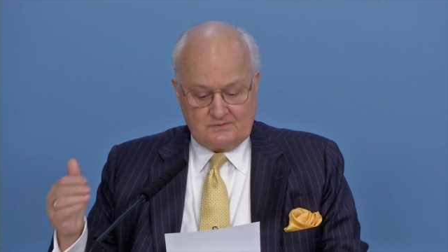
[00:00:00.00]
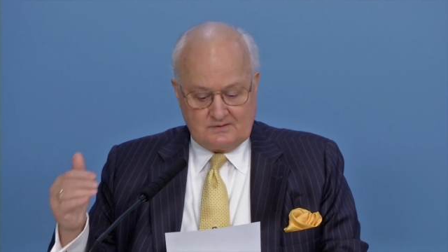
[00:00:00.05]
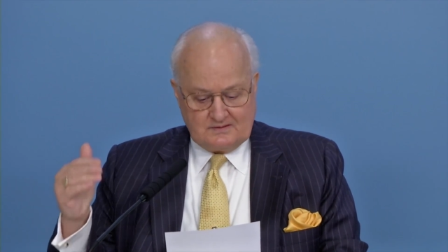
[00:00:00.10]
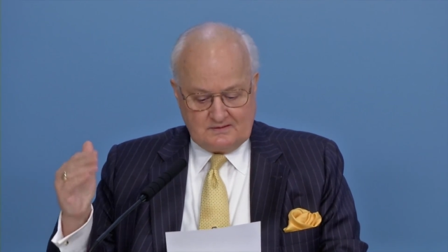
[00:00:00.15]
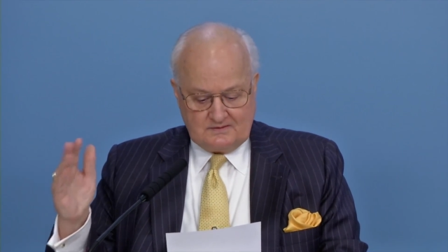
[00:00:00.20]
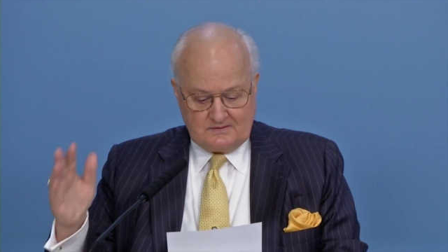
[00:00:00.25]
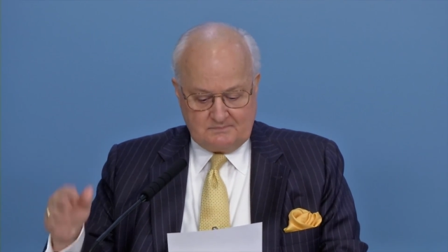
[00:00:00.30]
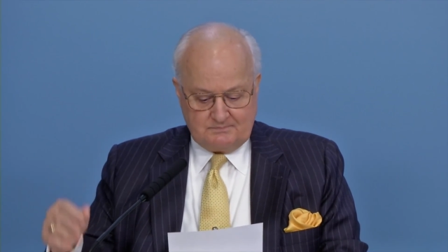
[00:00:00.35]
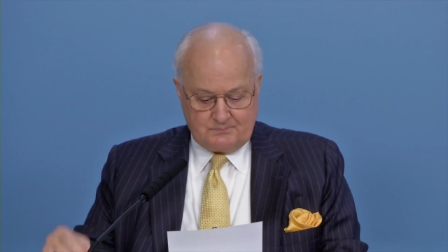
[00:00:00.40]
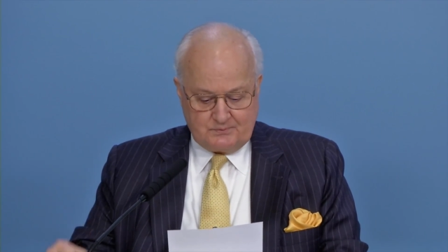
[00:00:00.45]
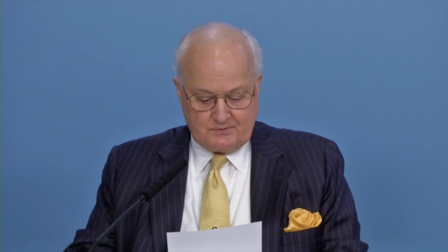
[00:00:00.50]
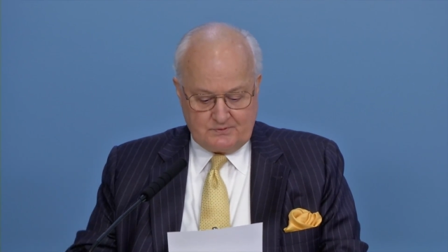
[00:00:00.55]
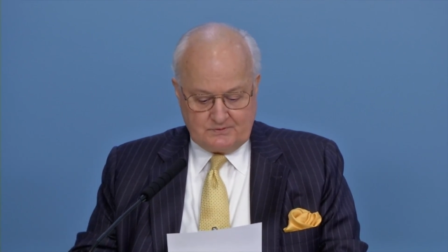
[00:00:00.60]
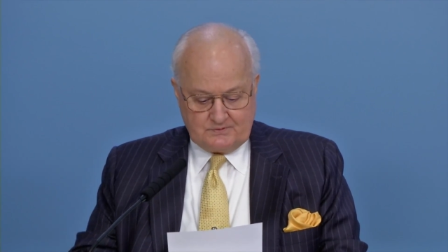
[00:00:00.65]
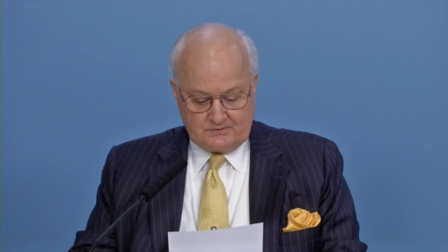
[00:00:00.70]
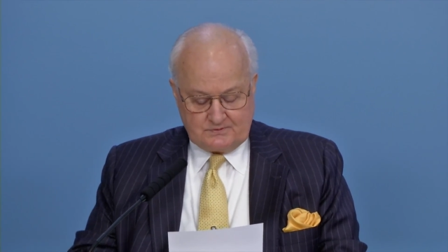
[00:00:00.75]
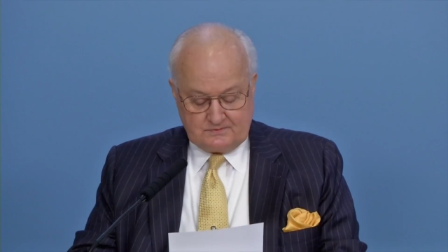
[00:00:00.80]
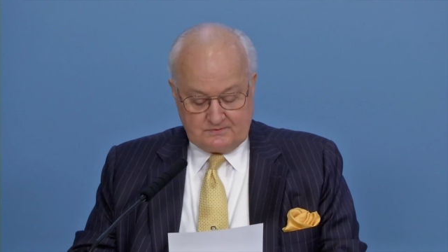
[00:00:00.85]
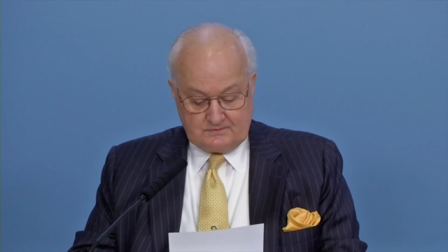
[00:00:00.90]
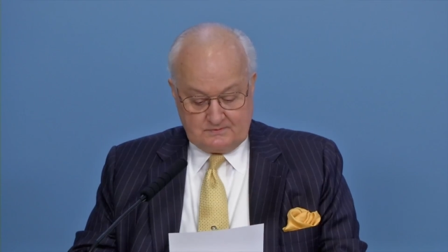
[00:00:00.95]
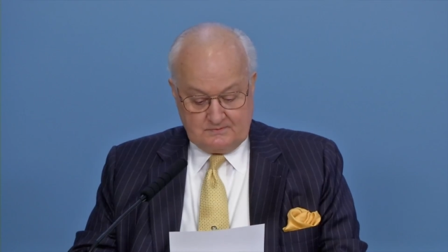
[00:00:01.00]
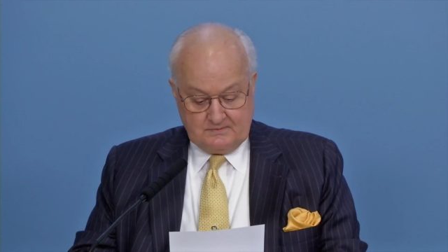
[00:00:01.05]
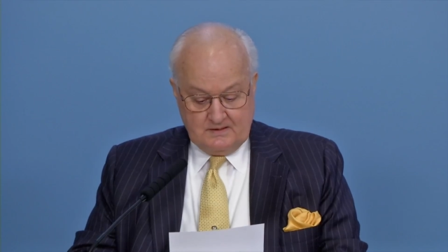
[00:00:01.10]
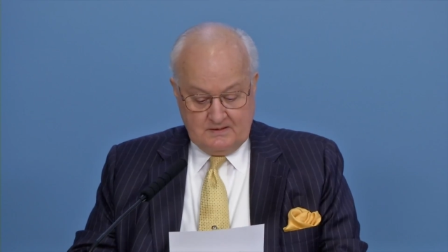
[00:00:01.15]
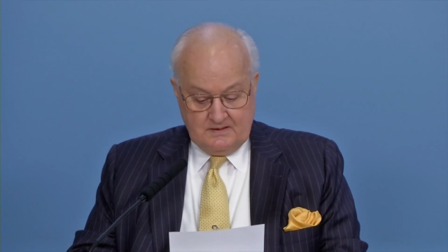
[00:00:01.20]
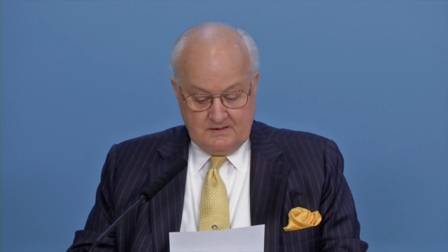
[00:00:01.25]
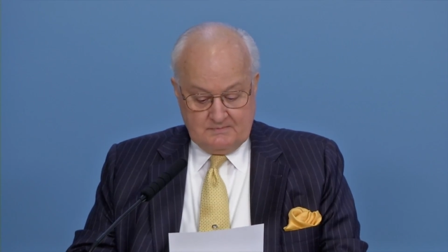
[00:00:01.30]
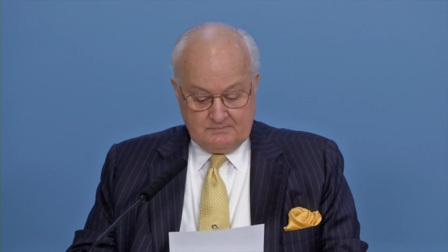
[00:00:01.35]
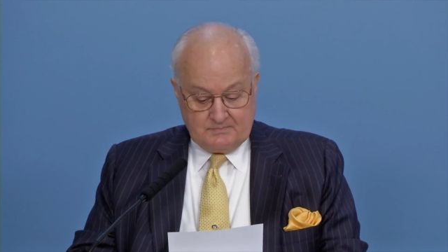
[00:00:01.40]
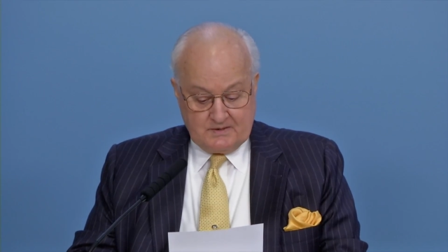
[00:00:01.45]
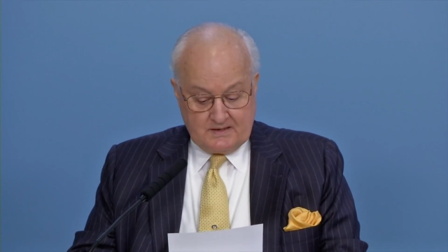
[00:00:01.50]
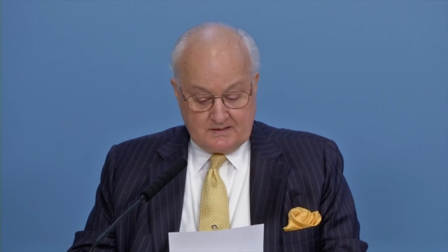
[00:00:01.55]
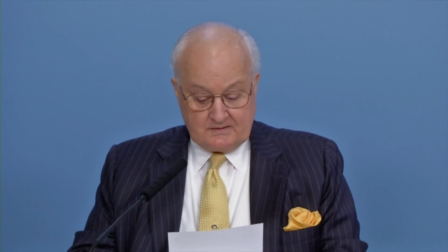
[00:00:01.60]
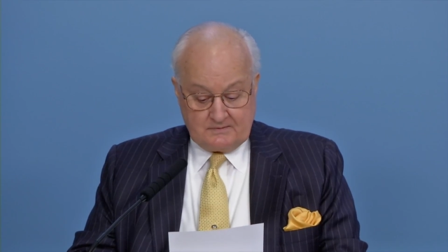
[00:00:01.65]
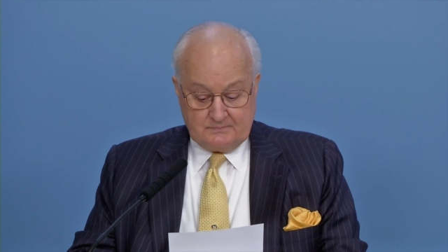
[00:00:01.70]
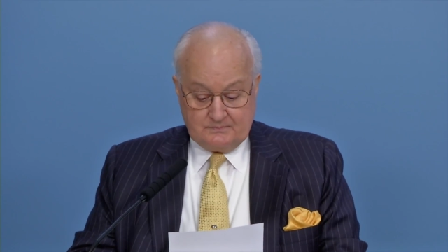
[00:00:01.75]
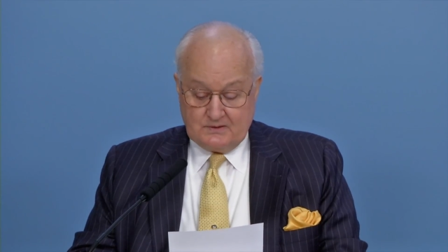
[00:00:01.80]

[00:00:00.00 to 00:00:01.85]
That's a personal matter.